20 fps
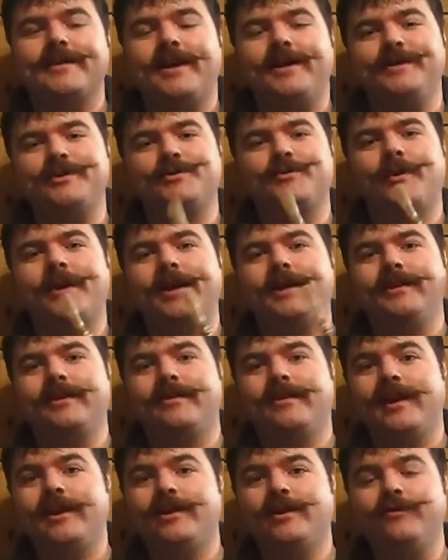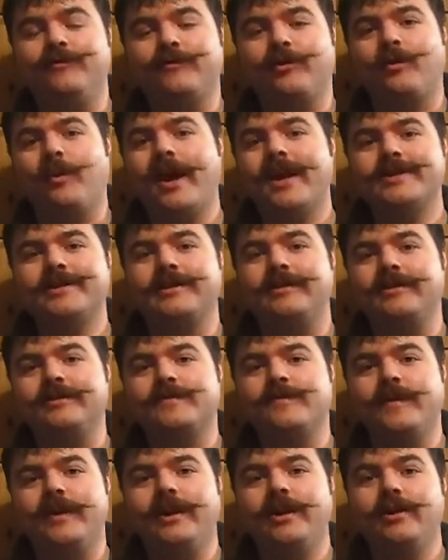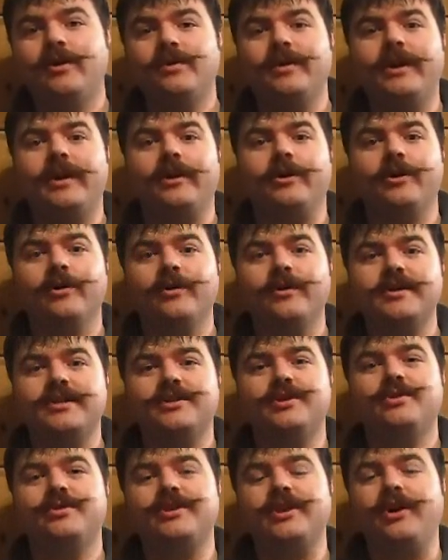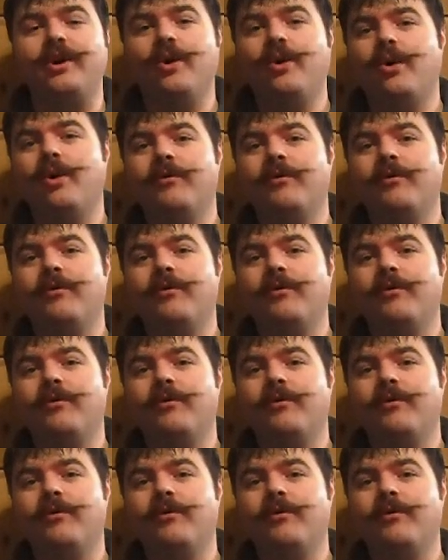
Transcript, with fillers: I just wanted to thank you for watching this video and encourage you to go